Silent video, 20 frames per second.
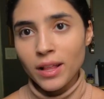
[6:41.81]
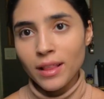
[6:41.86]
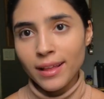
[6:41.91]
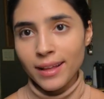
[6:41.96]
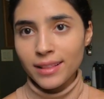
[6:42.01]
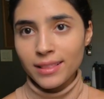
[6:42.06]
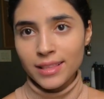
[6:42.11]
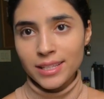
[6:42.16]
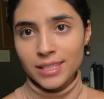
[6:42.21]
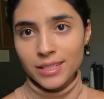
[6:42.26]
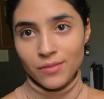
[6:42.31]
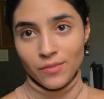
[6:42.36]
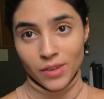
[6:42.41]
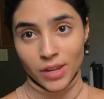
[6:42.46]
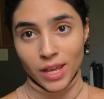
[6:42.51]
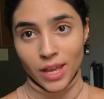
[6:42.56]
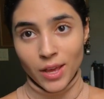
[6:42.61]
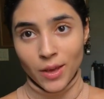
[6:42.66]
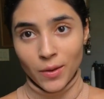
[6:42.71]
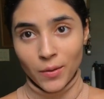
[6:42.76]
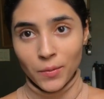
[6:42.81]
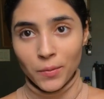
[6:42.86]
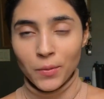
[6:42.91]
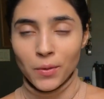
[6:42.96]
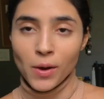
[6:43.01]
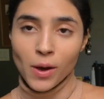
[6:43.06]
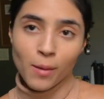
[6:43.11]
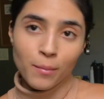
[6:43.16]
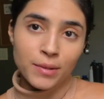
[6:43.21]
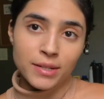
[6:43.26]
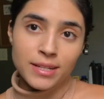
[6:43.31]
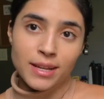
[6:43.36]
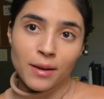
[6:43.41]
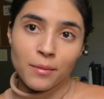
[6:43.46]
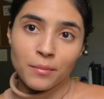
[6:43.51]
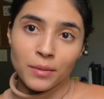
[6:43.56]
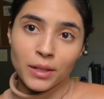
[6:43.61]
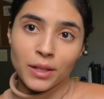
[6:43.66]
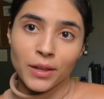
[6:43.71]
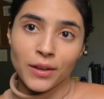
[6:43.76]
Like this video, comment
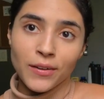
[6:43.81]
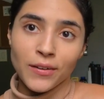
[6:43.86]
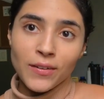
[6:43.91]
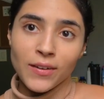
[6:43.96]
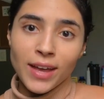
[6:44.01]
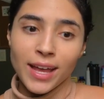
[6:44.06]
down below,